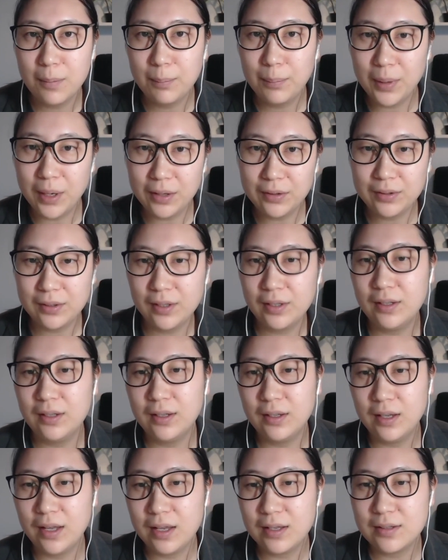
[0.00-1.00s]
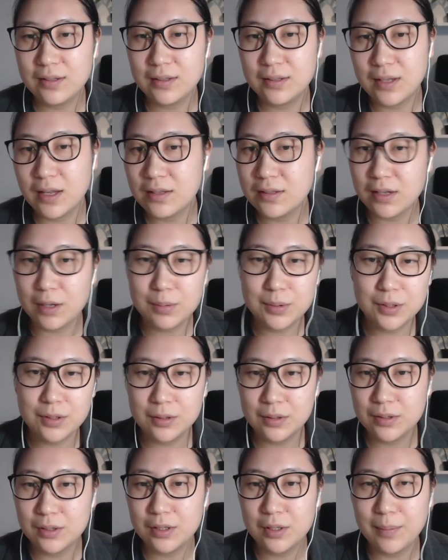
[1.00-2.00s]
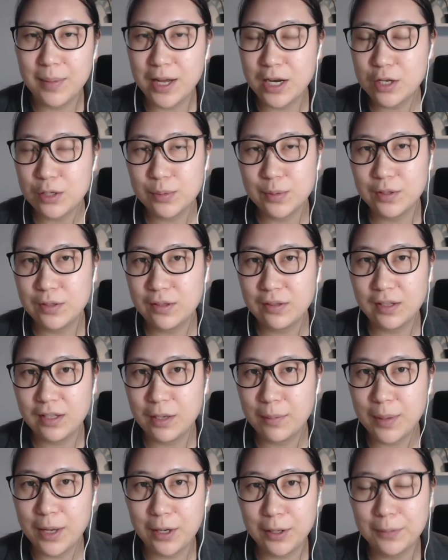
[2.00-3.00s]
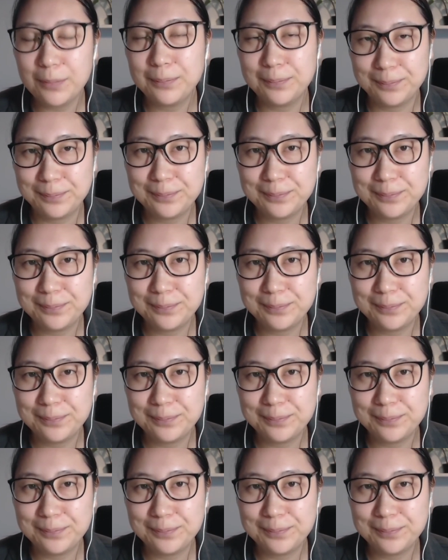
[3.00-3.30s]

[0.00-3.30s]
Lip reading: but it's up to the management to think about it.